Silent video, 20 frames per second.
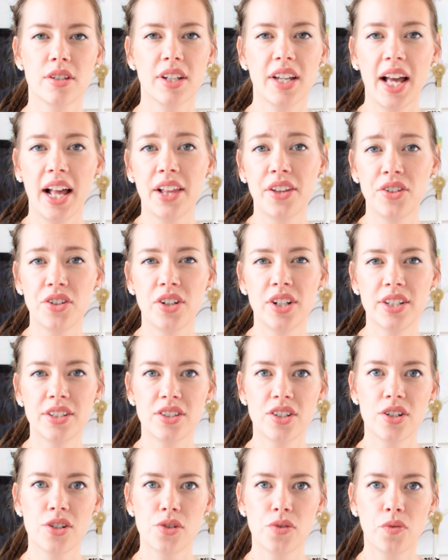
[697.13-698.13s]
calendar
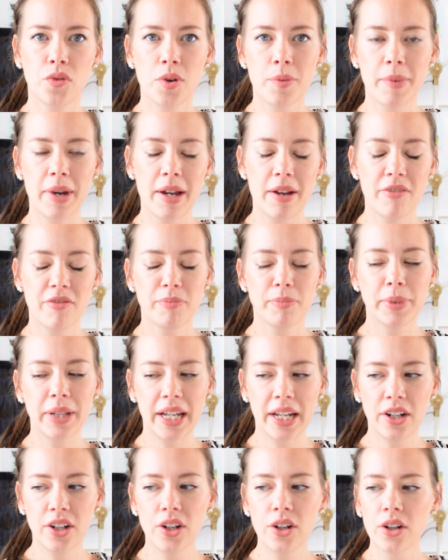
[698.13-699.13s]
inserts for my
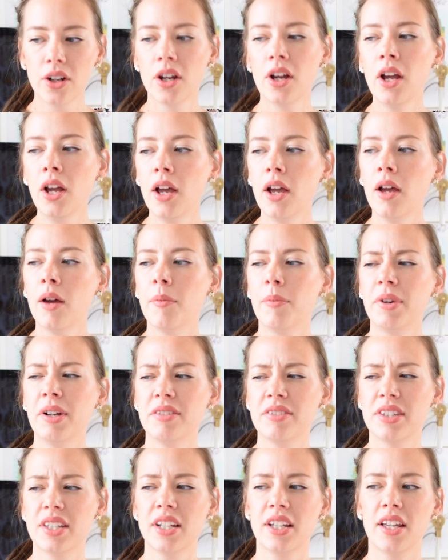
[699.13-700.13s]
planner, but I
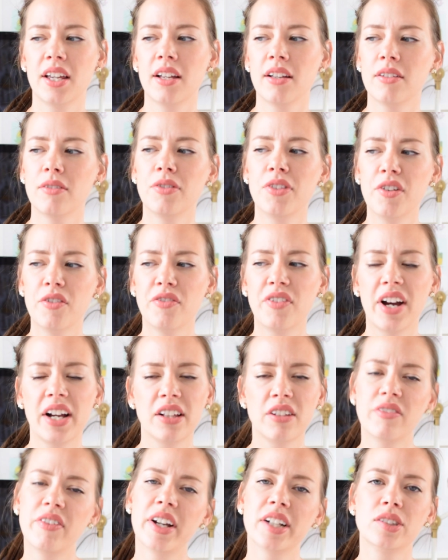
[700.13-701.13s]
was thinking the
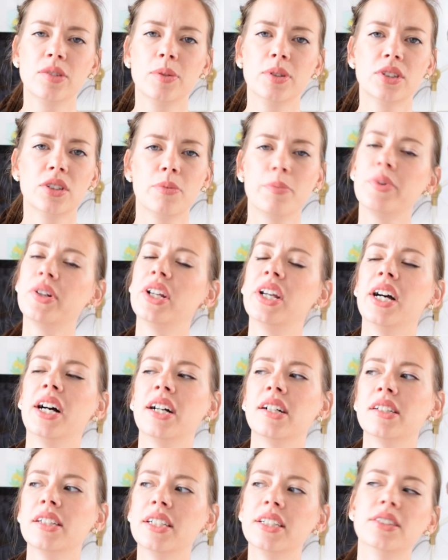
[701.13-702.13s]
Filofax ones are pretty
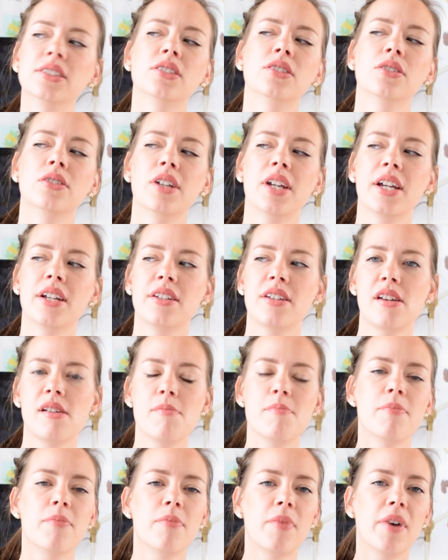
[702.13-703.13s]
ugly, so
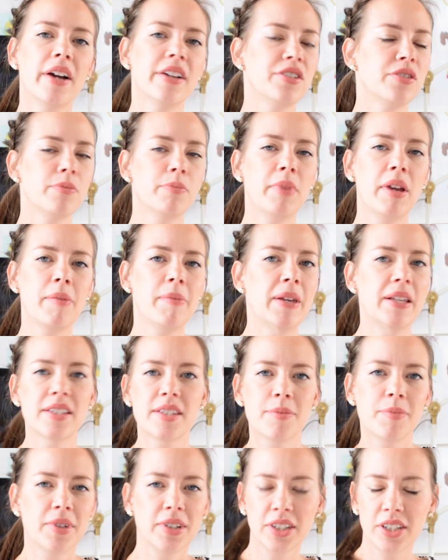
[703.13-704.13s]
can't maybe
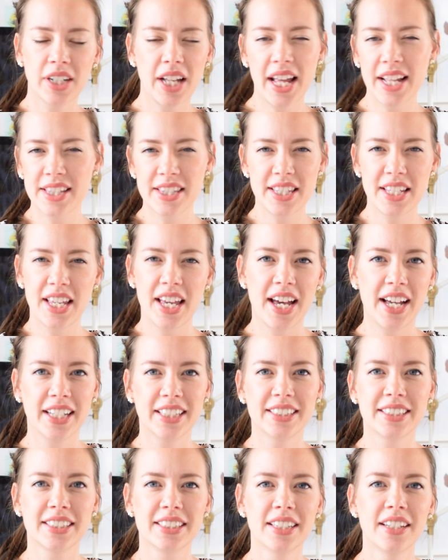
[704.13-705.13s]
someone on Etsy has
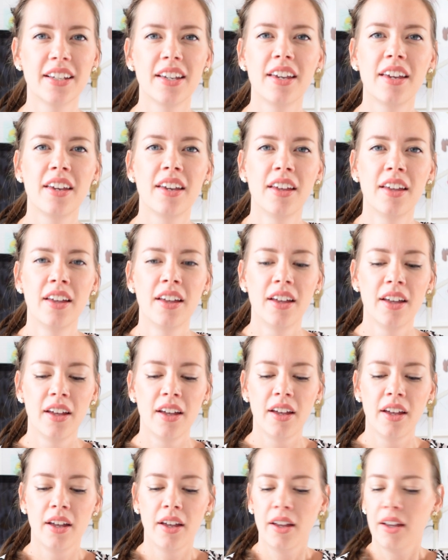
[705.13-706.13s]

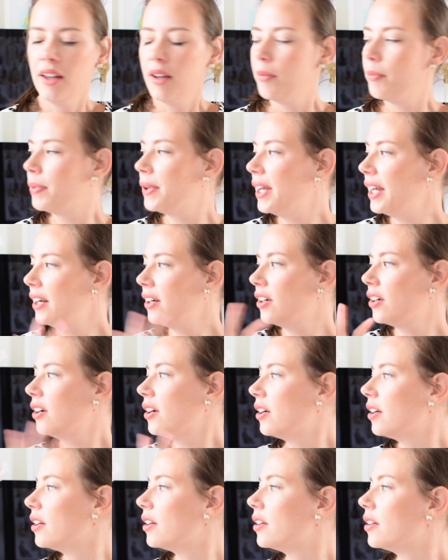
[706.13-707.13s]
planner
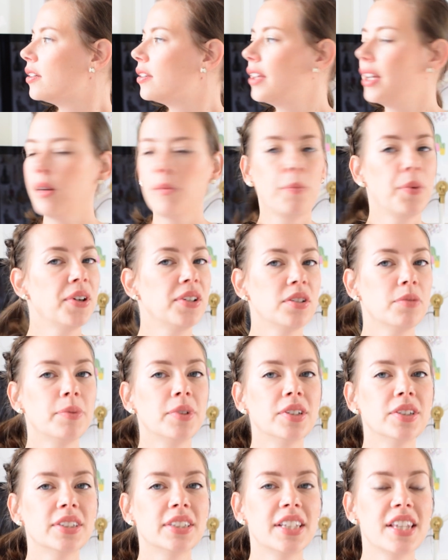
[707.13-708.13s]
like
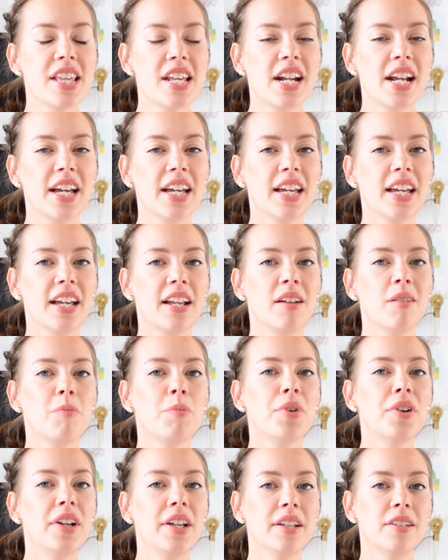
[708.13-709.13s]
printables that I can
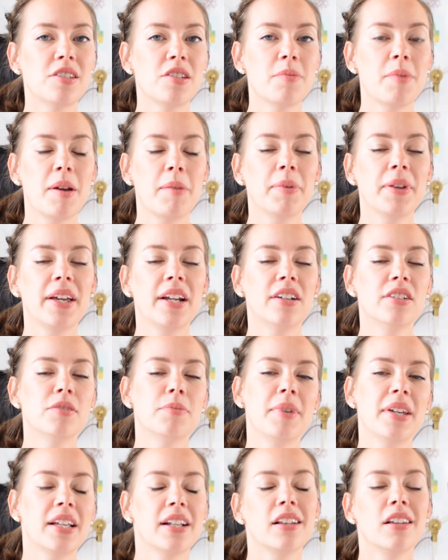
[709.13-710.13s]
put into my planner to
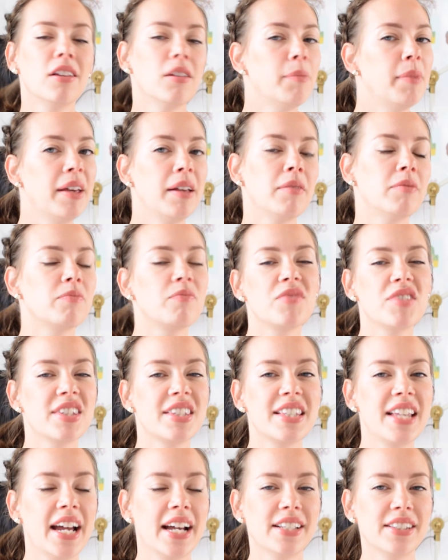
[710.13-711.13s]
make it a little bit
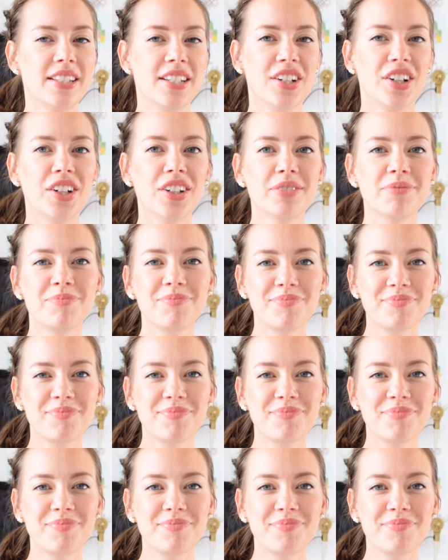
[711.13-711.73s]
snazzier.